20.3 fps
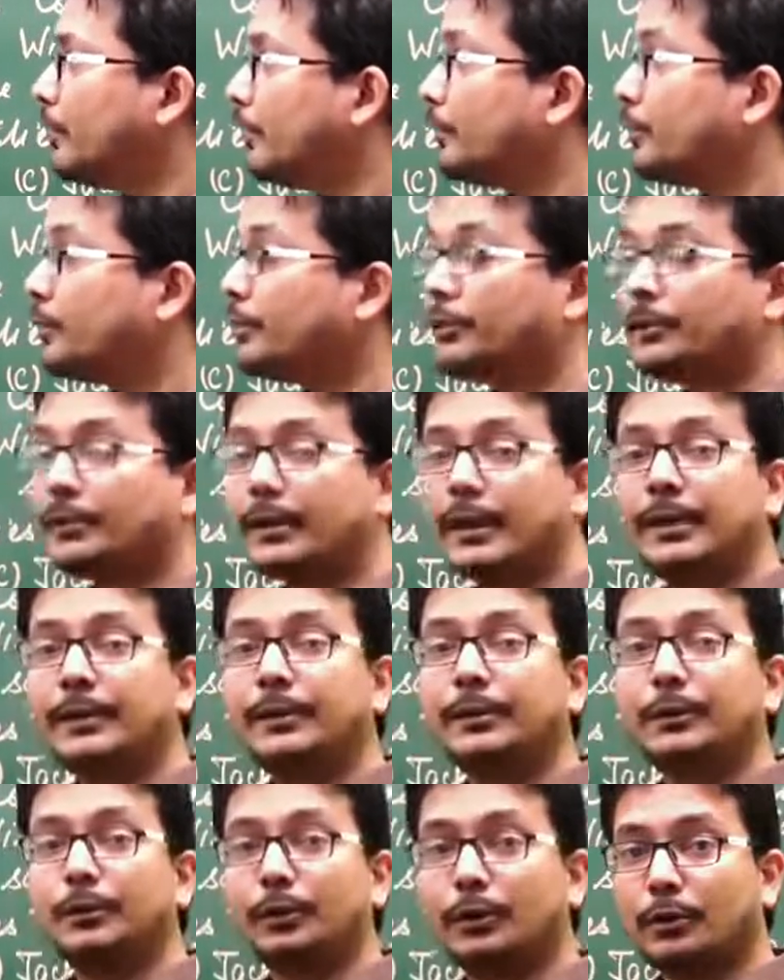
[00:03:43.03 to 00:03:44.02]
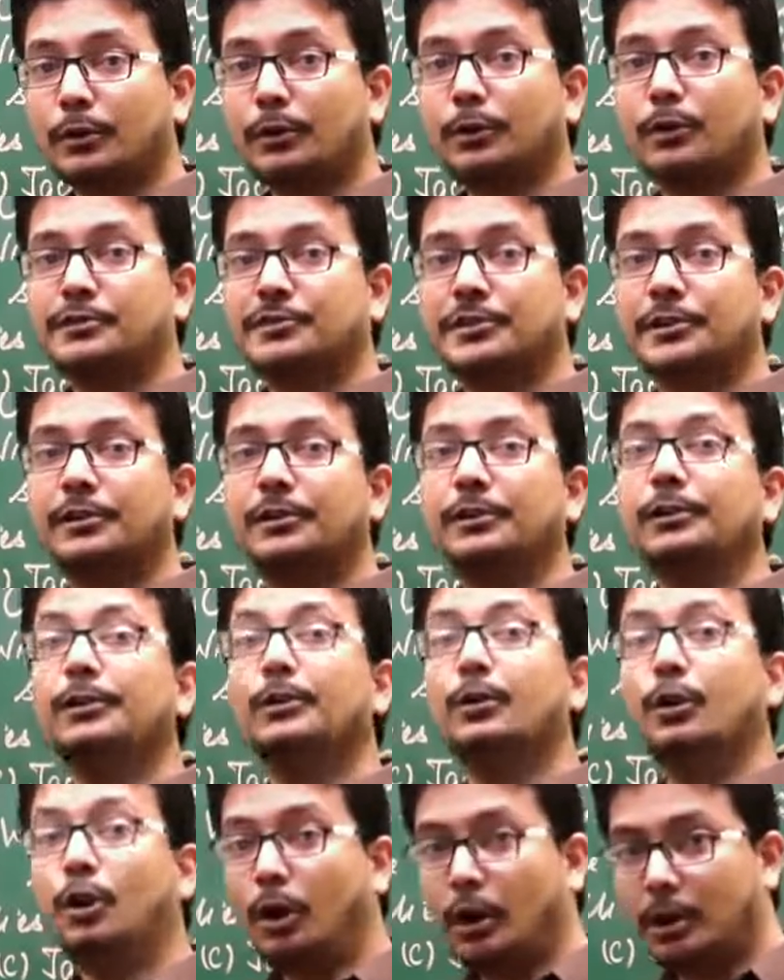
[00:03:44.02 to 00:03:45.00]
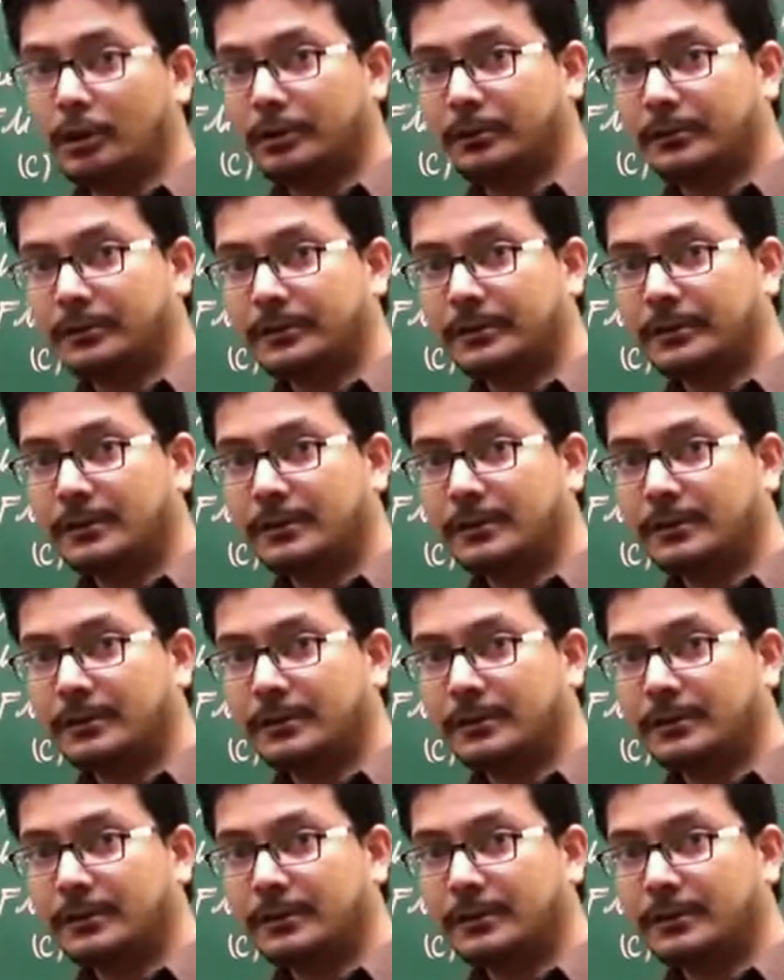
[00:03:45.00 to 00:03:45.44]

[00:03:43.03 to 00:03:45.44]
is in right chronological order?